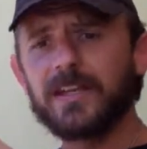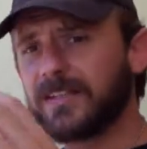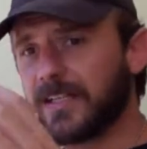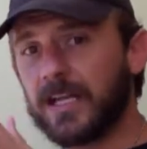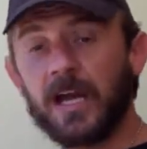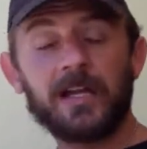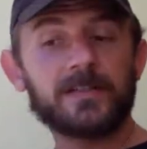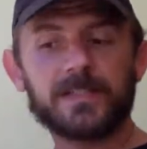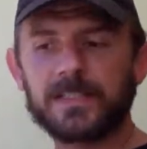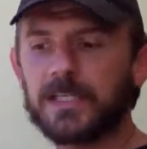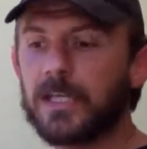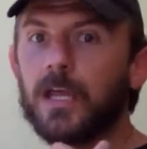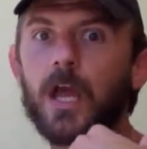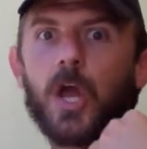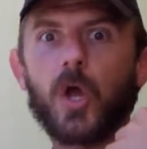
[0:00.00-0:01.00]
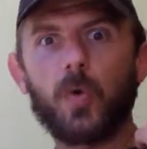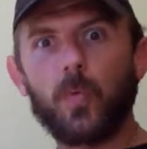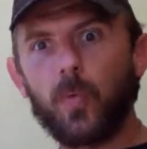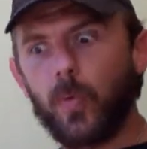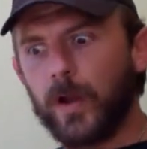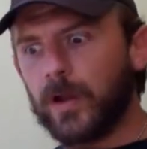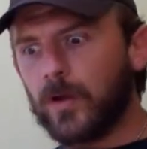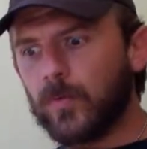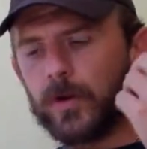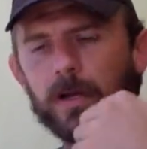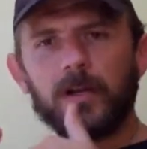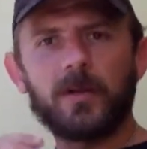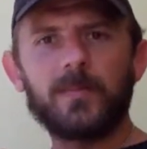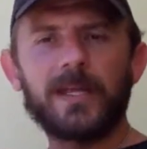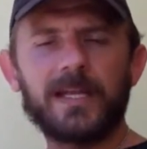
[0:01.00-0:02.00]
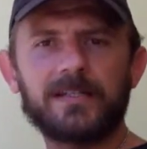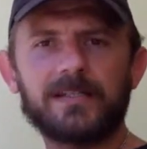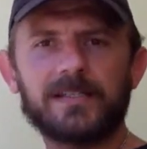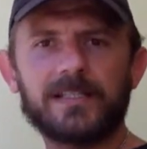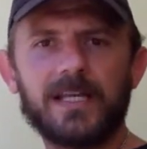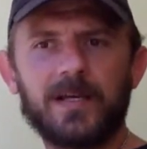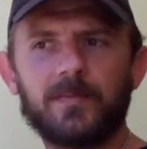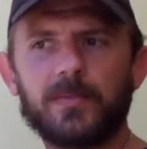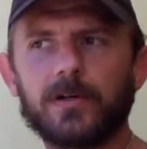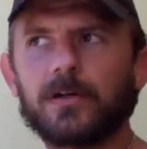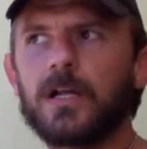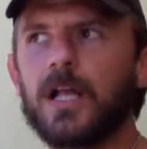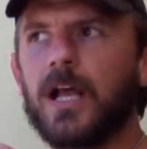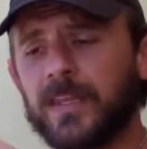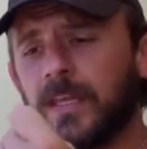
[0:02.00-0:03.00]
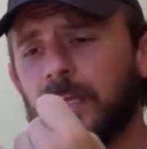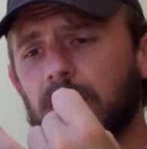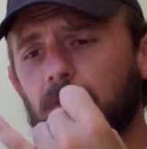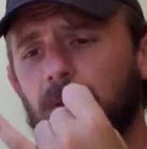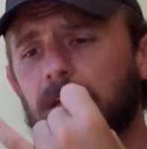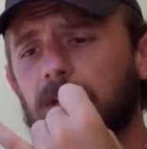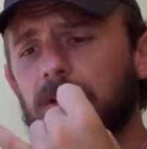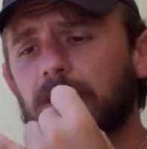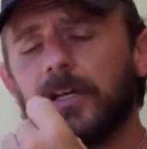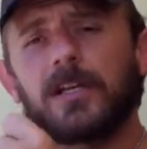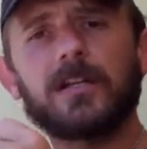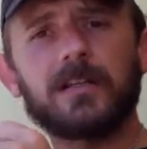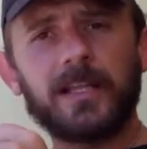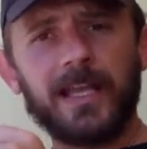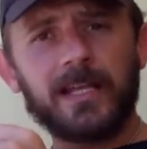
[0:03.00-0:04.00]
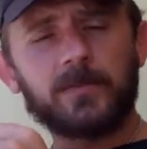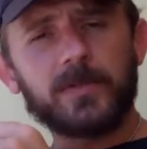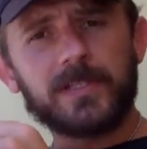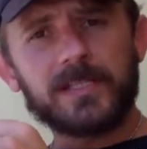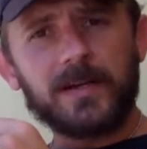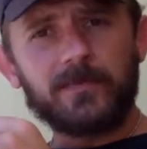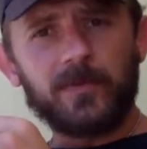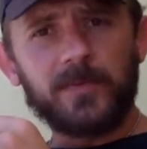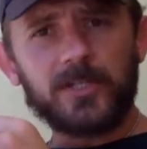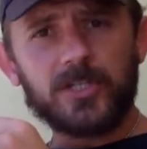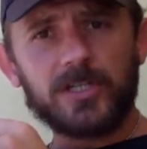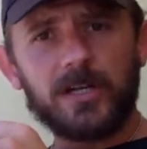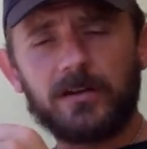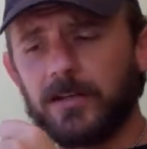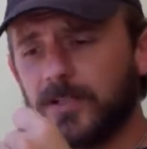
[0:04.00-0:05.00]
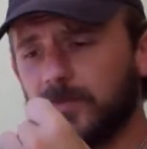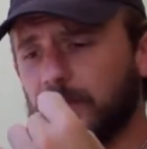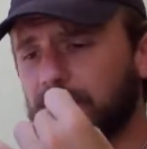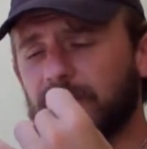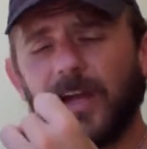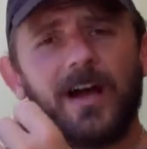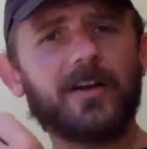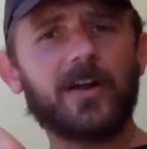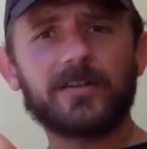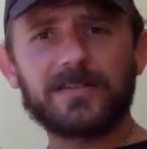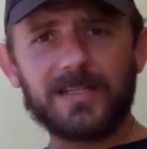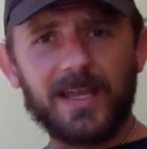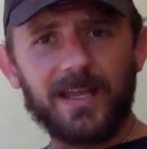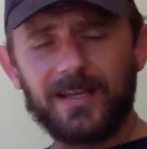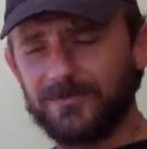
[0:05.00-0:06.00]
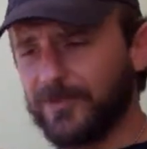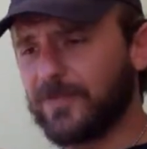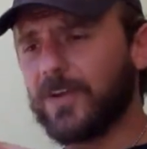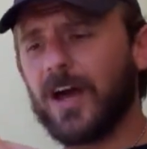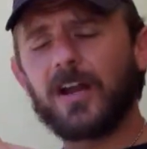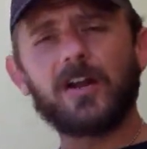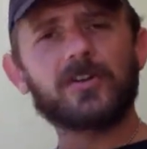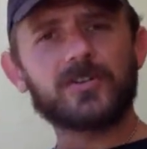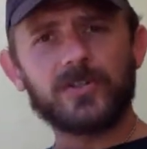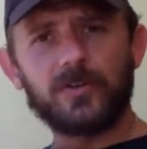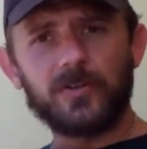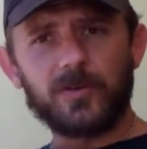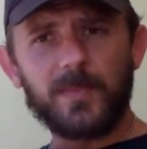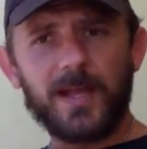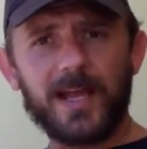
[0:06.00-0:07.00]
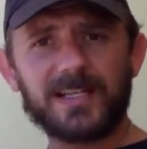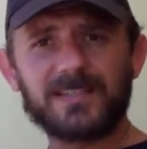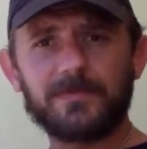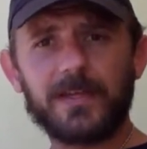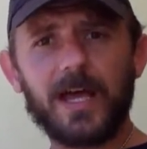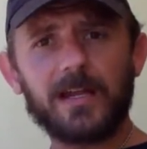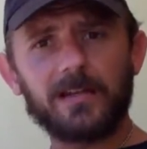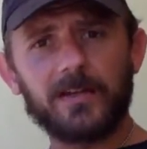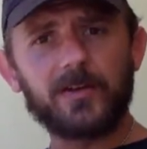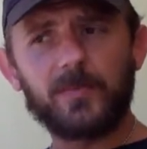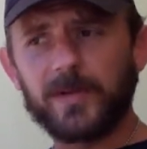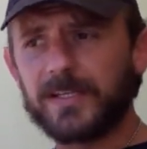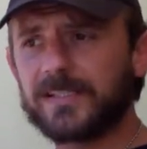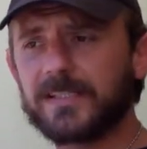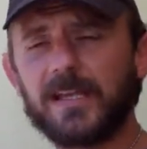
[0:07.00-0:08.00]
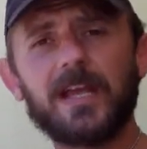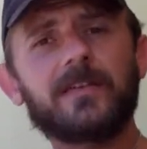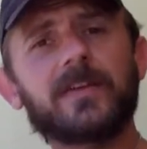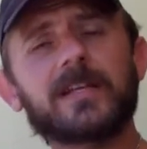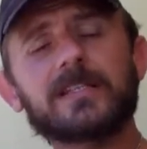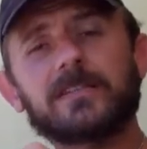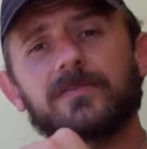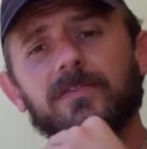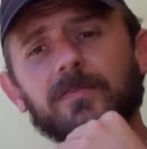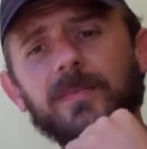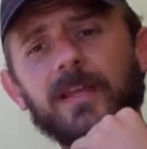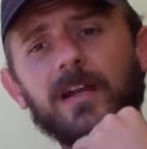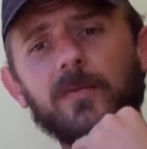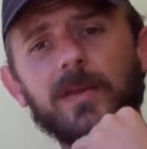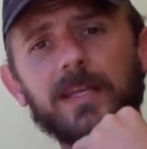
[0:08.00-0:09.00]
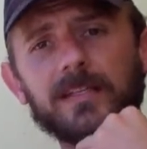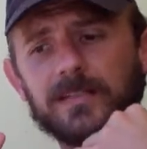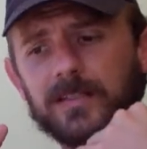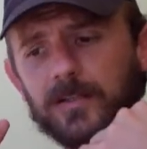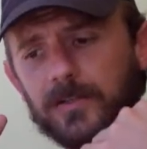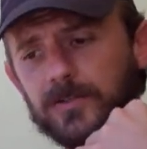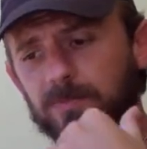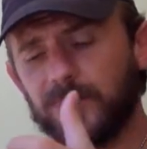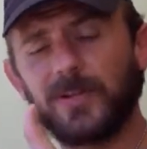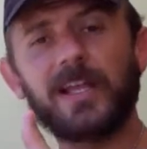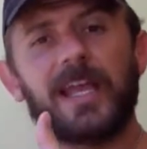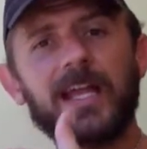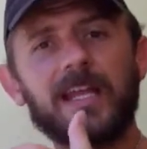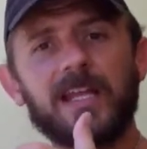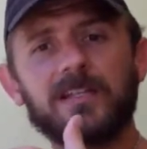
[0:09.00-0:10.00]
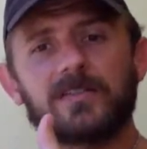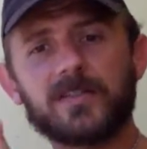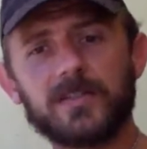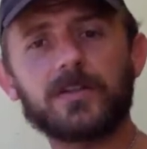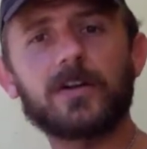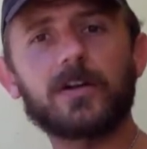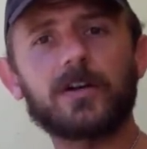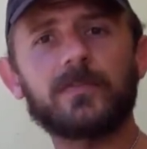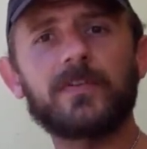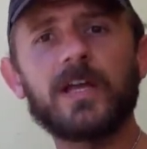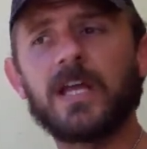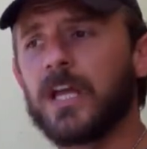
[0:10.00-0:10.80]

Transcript: to kind of see where we're going to be in December. We could land with several missionaries. We've got our tent, we've got our solar bags, and we've got a little bit of savings, and from there we can start to plant and serve